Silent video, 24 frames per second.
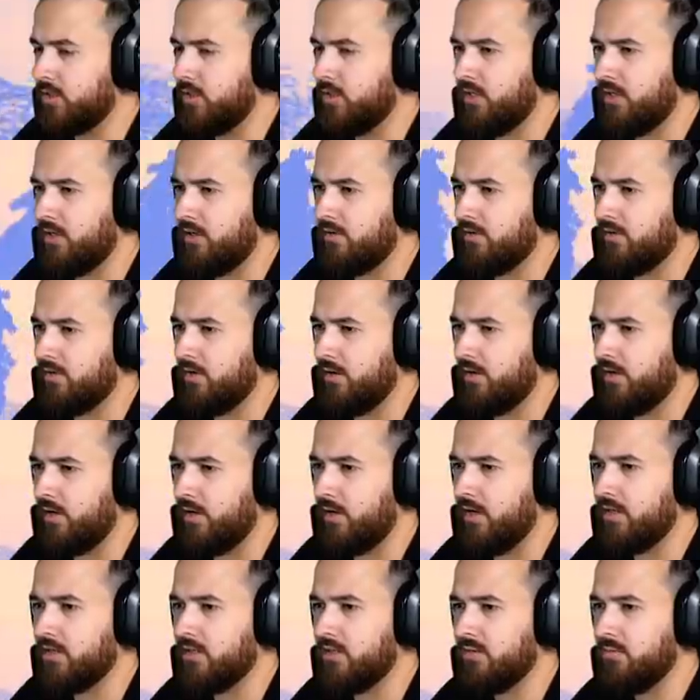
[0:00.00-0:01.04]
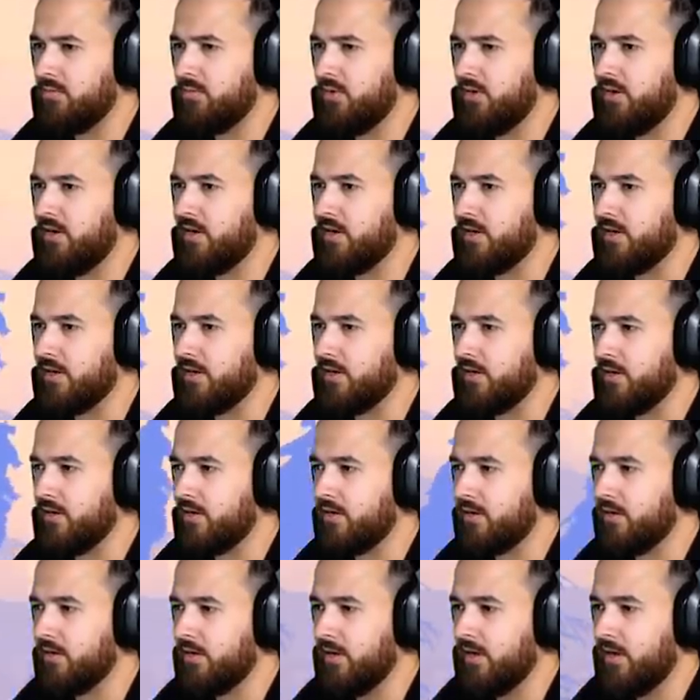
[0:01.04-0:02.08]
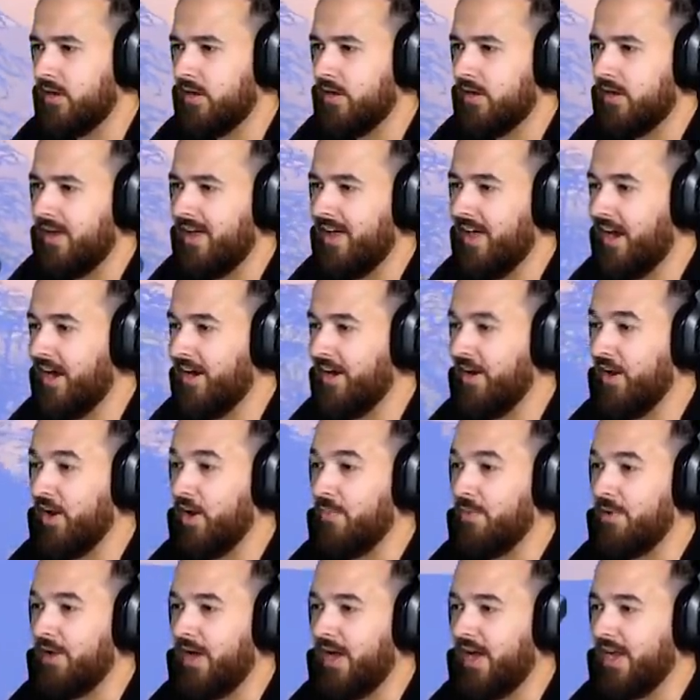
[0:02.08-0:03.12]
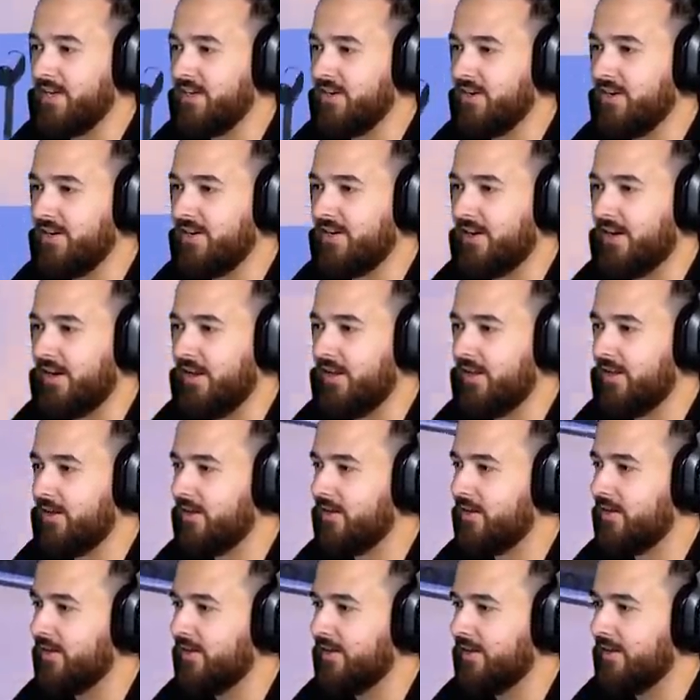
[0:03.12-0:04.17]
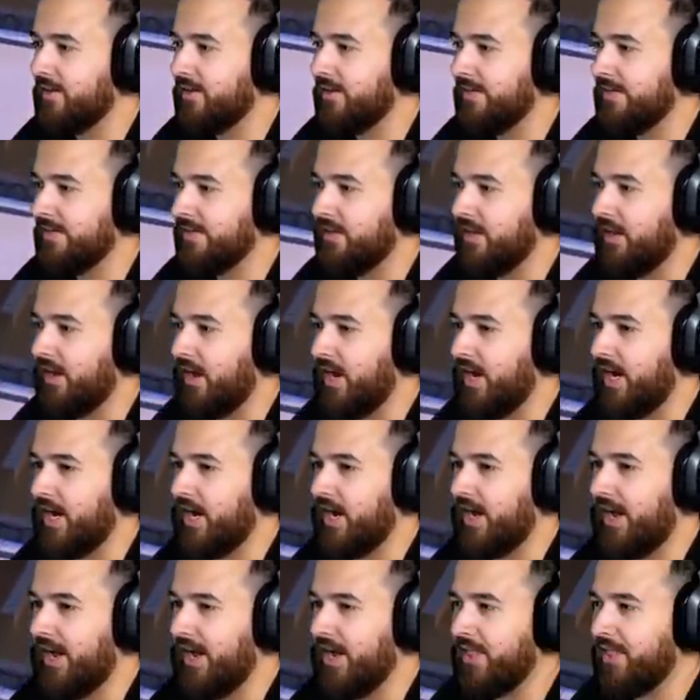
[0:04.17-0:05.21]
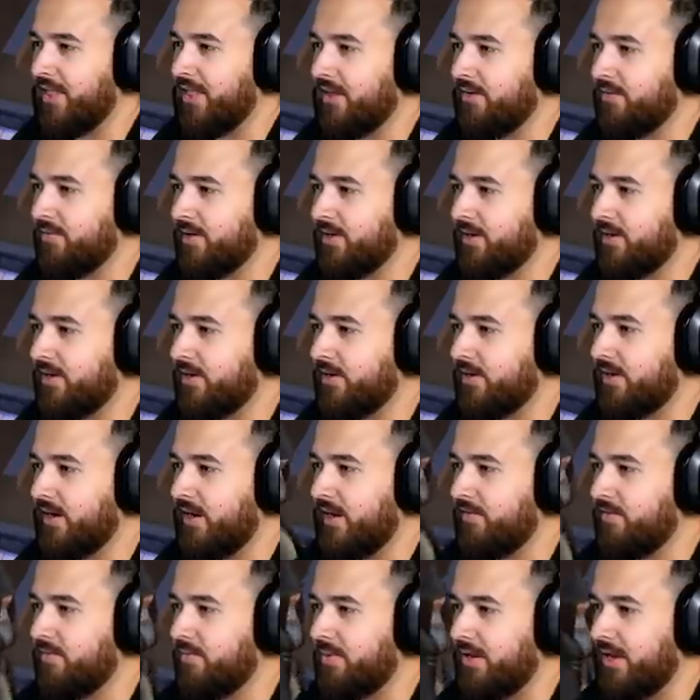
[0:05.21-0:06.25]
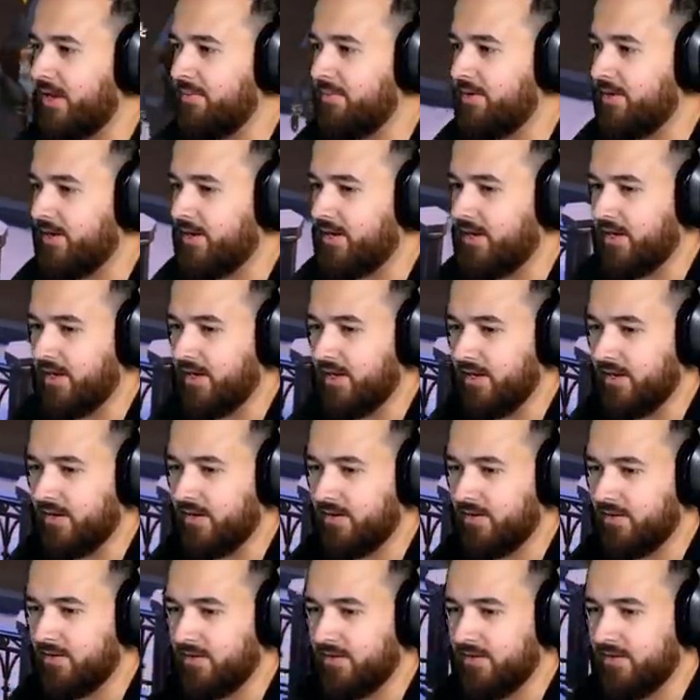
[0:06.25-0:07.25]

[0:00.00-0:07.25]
Is he here somewhere? I don't know, but I don't. I I think we gotta have a baby again.